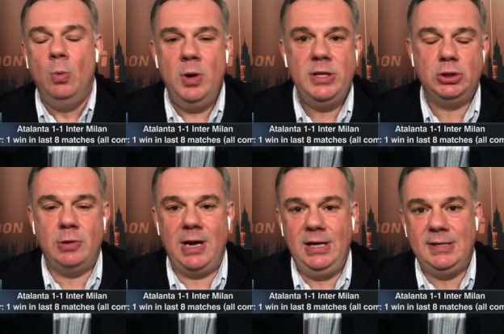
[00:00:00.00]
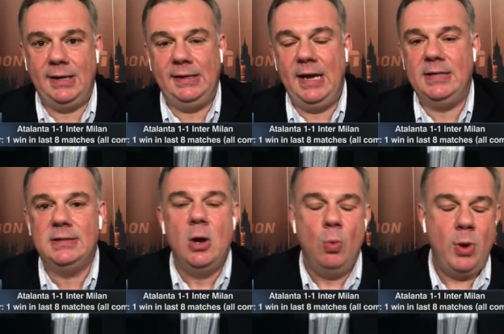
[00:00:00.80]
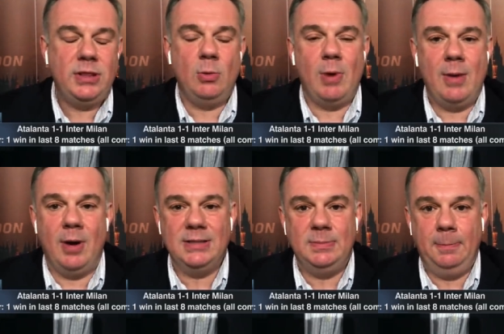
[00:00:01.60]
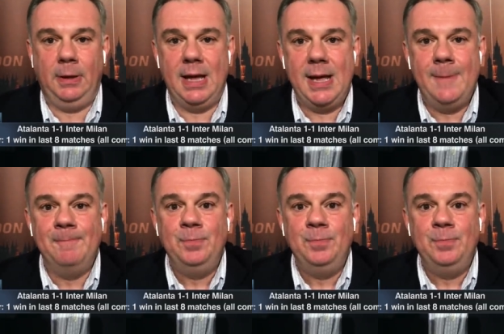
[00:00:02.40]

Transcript: with his training techniques, with the way he wants him to play,